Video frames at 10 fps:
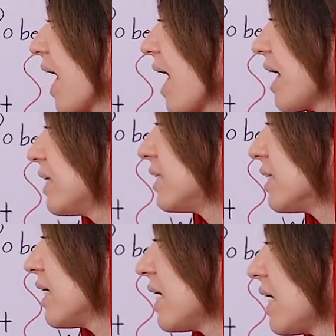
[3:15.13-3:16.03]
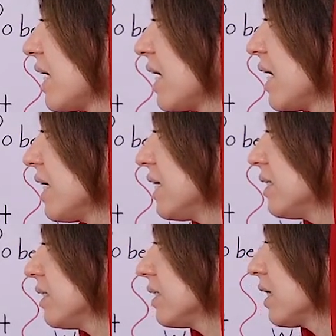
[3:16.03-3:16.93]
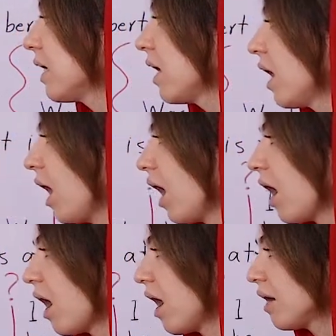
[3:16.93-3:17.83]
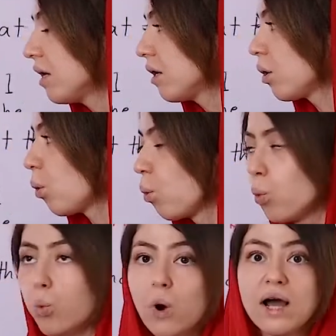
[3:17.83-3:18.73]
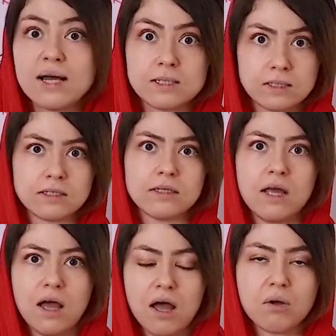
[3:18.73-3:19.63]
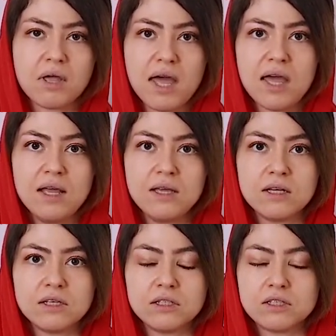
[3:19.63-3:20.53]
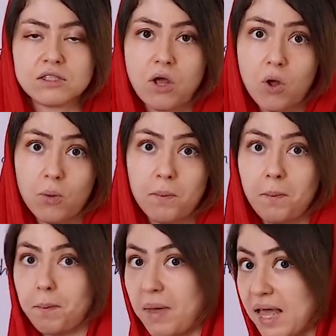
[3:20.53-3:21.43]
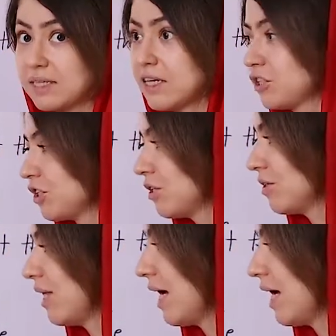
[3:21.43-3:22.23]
and is, are, was, okay? So pay attention to